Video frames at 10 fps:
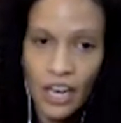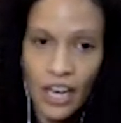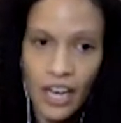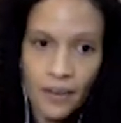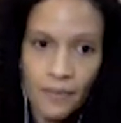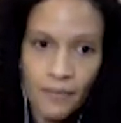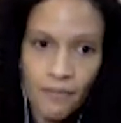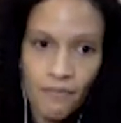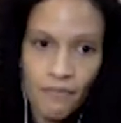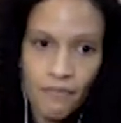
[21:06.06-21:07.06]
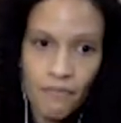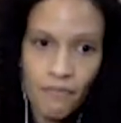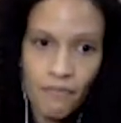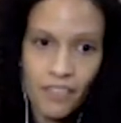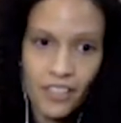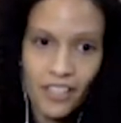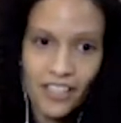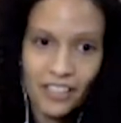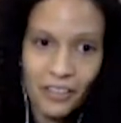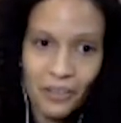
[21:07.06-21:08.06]
You
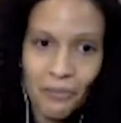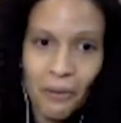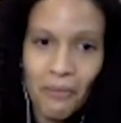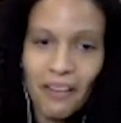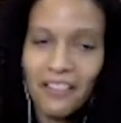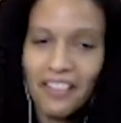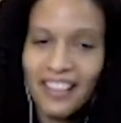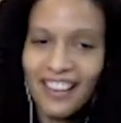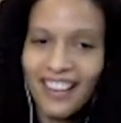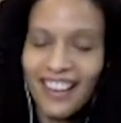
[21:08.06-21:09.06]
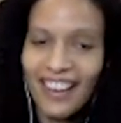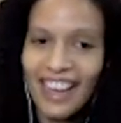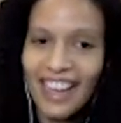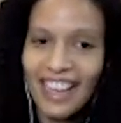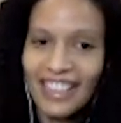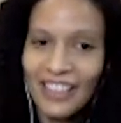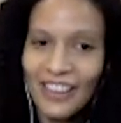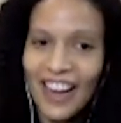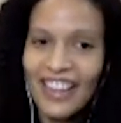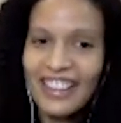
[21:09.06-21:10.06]
know, the Pope L thing, you
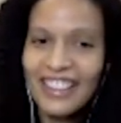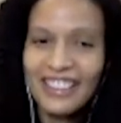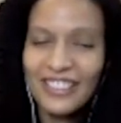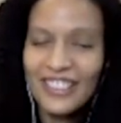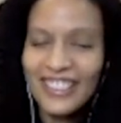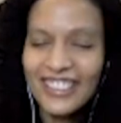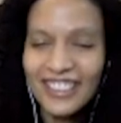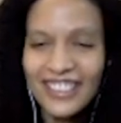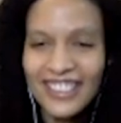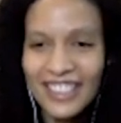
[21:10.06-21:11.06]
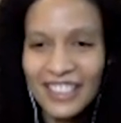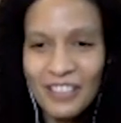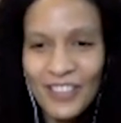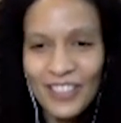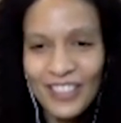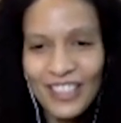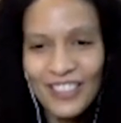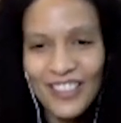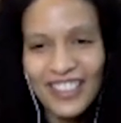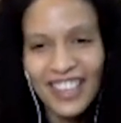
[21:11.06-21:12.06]
know, I think there's just such a sensibility
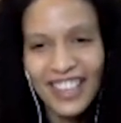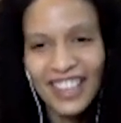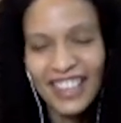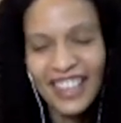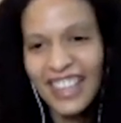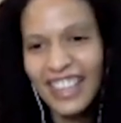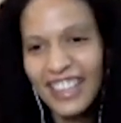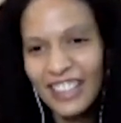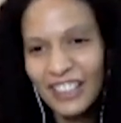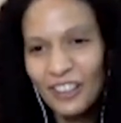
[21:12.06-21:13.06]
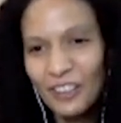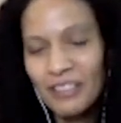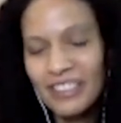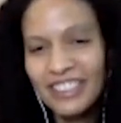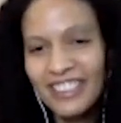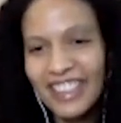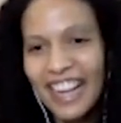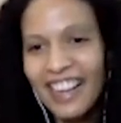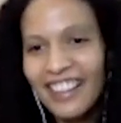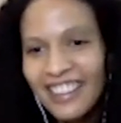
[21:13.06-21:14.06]
with like, you know, the
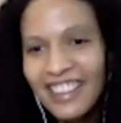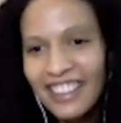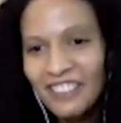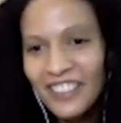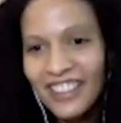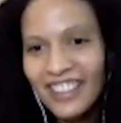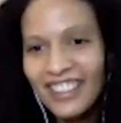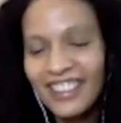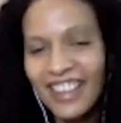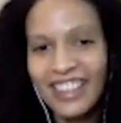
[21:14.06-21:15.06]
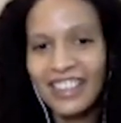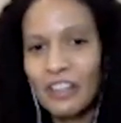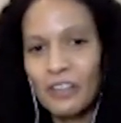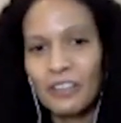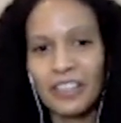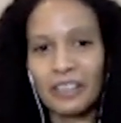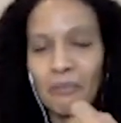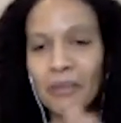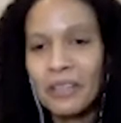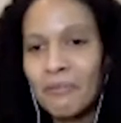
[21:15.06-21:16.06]
materiality of it, like the
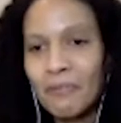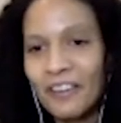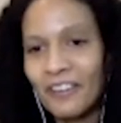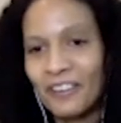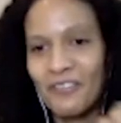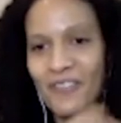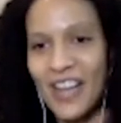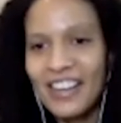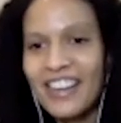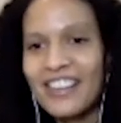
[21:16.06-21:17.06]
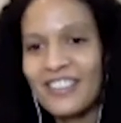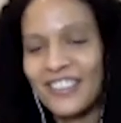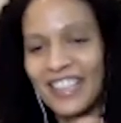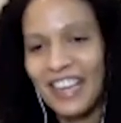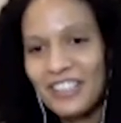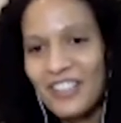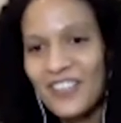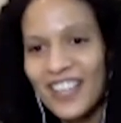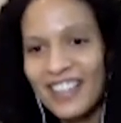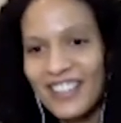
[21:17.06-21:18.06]
peanut butter or the mayonnaise or the ketchup
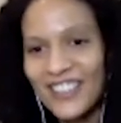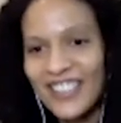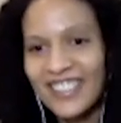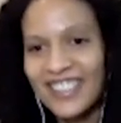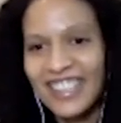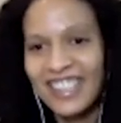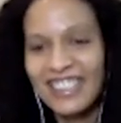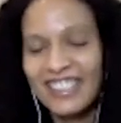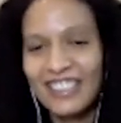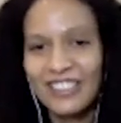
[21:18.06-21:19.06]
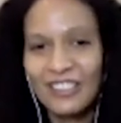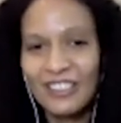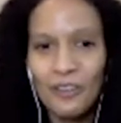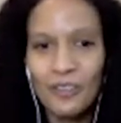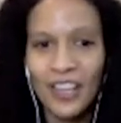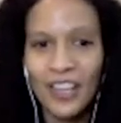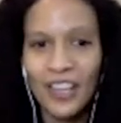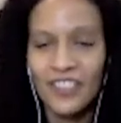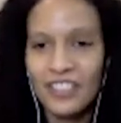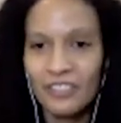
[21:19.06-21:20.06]
that he uses, that's just so
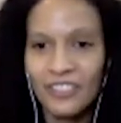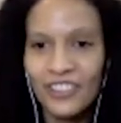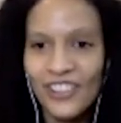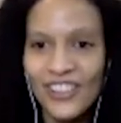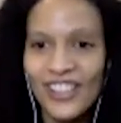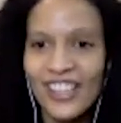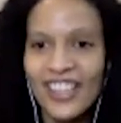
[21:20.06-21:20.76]
like visceral,